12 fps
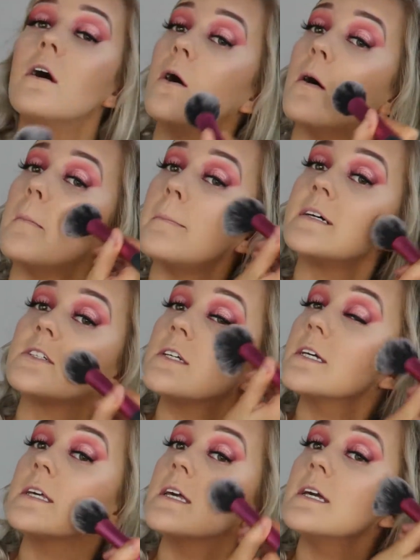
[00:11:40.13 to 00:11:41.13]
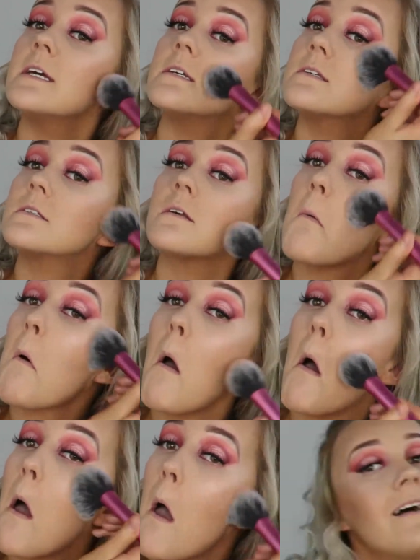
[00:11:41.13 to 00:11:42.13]
on my cheekies.
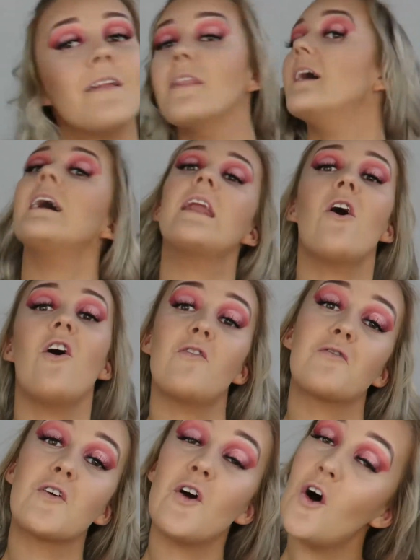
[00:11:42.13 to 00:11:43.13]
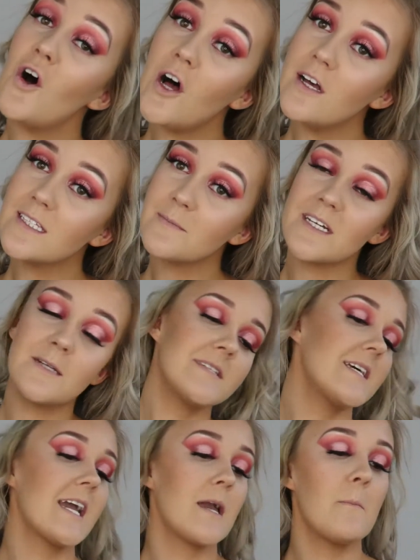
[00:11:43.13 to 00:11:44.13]
And then, of course, I'm going to be
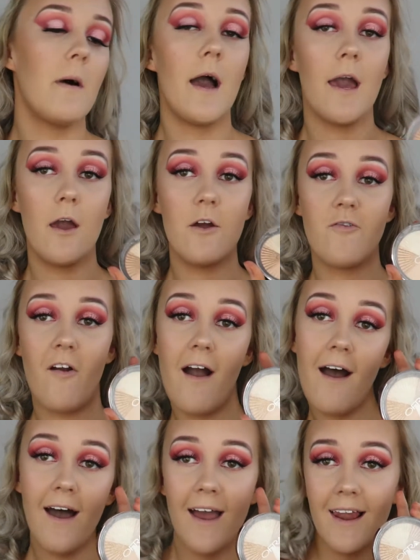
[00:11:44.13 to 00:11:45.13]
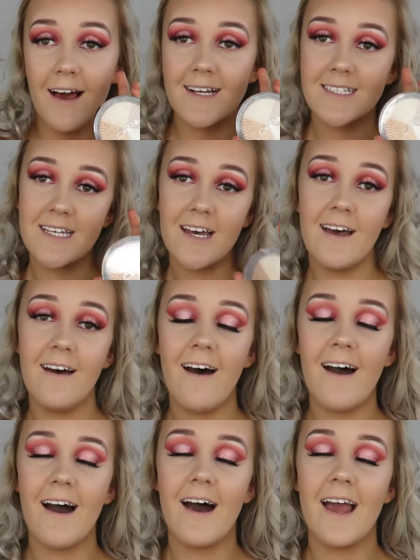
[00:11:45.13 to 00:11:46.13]
taking my Ofra highlighter.
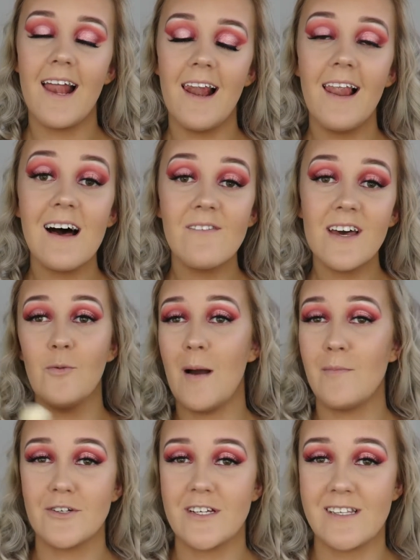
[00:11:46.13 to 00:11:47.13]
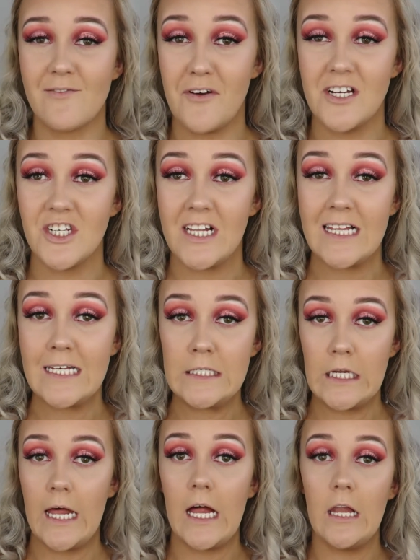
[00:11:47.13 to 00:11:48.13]
I love it. All my brushes are freshly
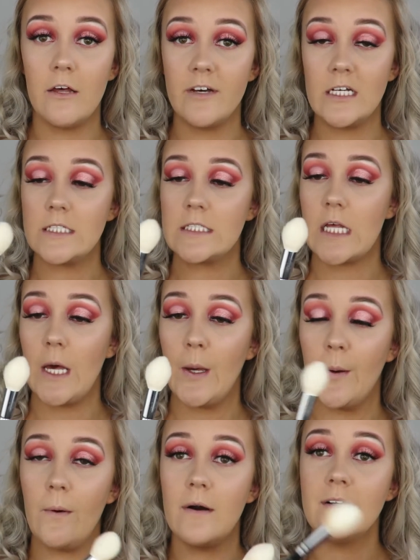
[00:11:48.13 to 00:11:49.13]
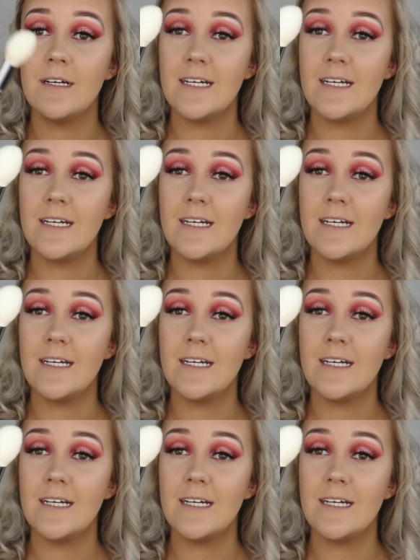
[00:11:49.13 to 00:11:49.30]
cleaned and I love it. So,